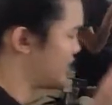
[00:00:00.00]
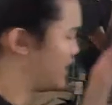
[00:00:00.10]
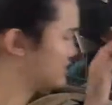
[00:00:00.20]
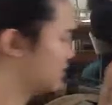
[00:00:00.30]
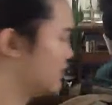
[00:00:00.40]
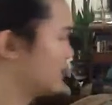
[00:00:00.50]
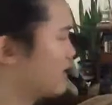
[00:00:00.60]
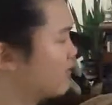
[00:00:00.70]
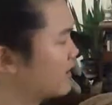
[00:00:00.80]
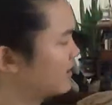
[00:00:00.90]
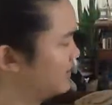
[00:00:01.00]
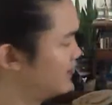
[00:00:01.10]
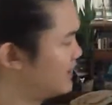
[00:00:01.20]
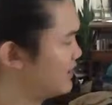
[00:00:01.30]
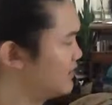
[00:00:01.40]
And to look at where
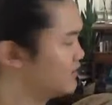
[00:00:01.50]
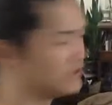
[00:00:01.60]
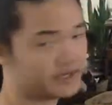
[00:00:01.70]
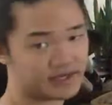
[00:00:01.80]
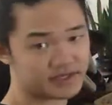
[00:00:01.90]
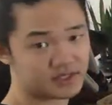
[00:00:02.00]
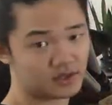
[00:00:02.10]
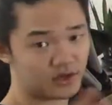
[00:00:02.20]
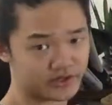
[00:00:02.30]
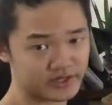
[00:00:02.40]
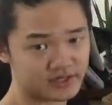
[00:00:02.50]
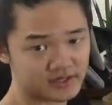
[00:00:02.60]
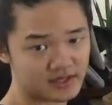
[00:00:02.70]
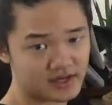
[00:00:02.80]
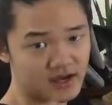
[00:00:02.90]
kinetic energy is the
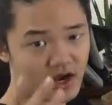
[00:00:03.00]
largest,